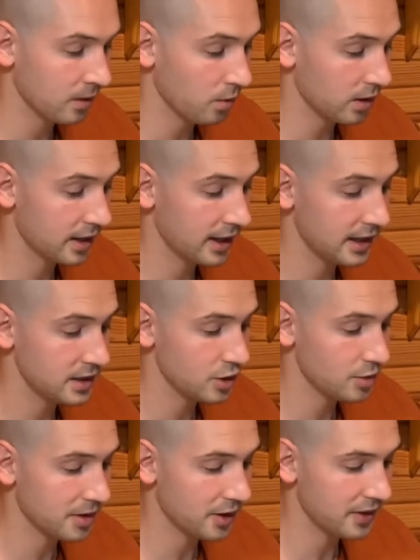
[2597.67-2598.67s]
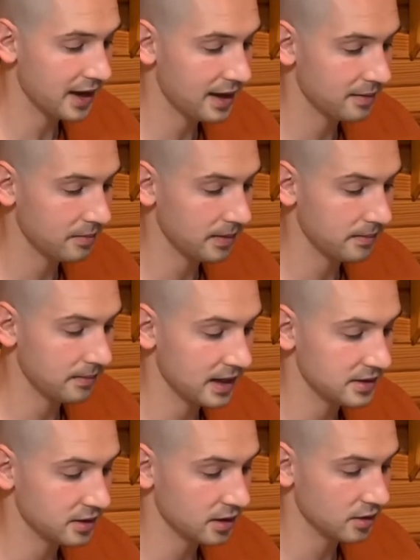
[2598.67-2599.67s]
What can I do about that,
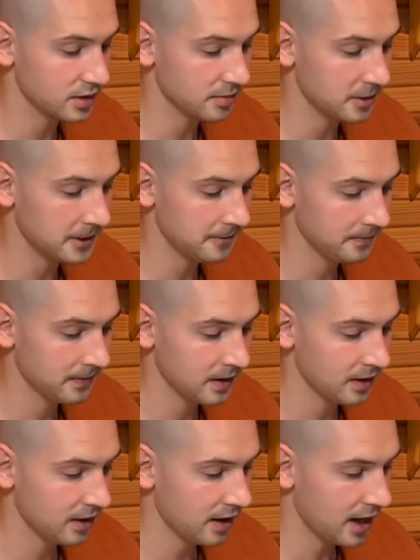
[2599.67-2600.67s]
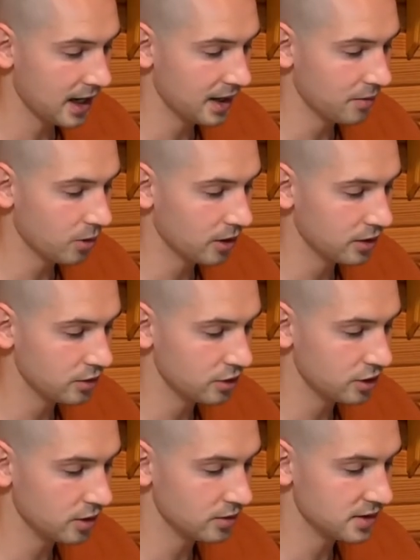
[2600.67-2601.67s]
Master Gotama? I am one who
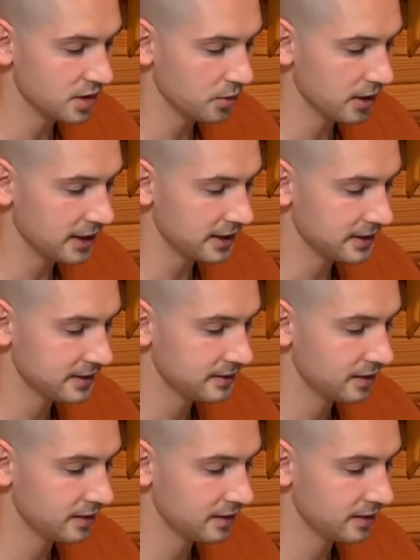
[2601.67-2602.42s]
shows the way.